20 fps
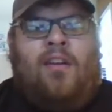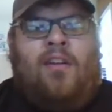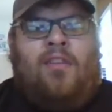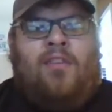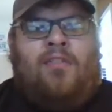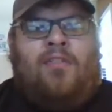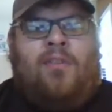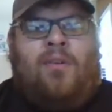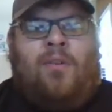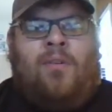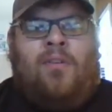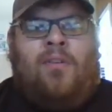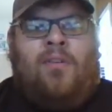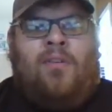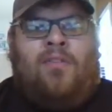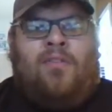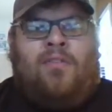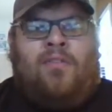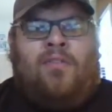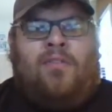Store
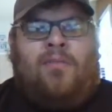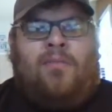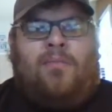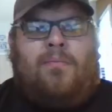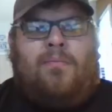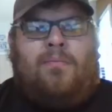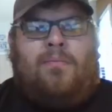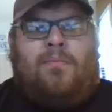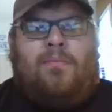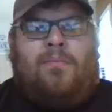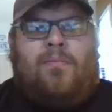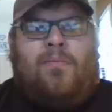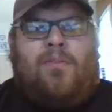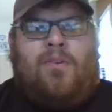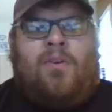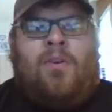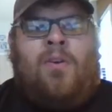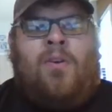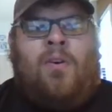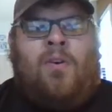is
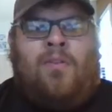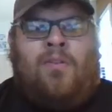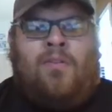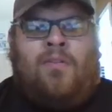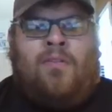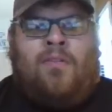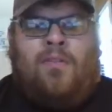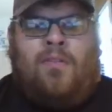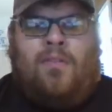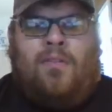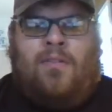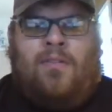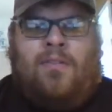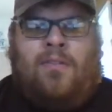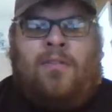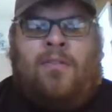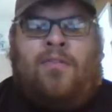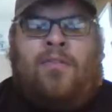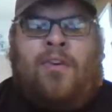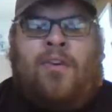Google's
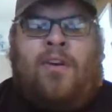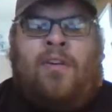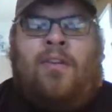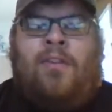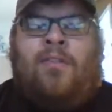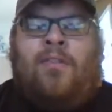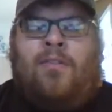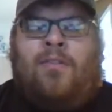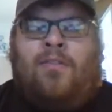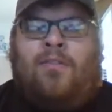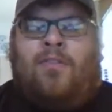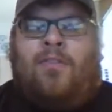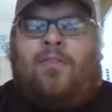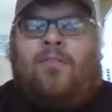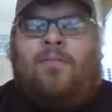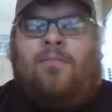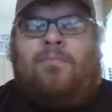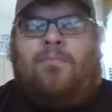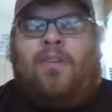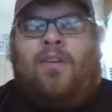certified either.
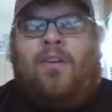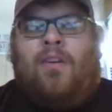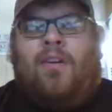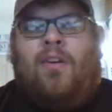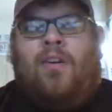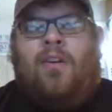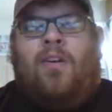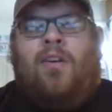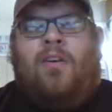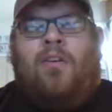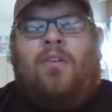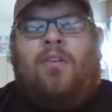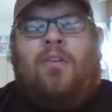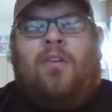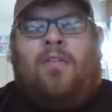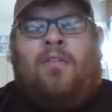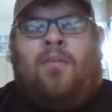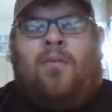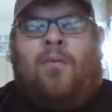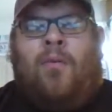So you
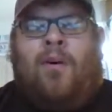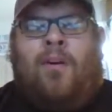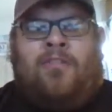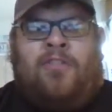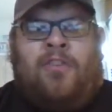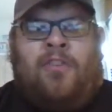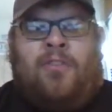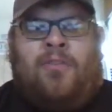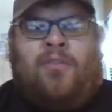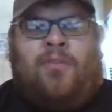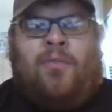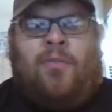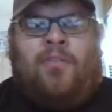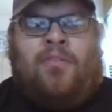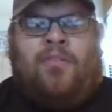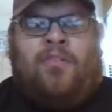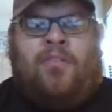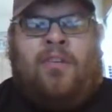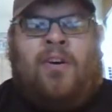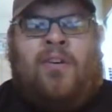have to watch out for
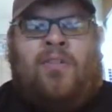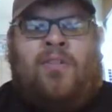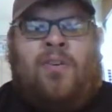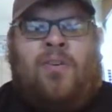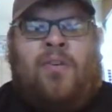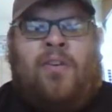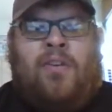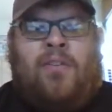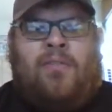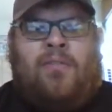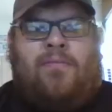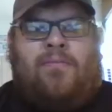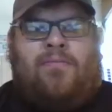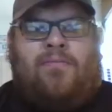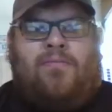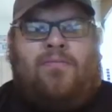what you're downloading,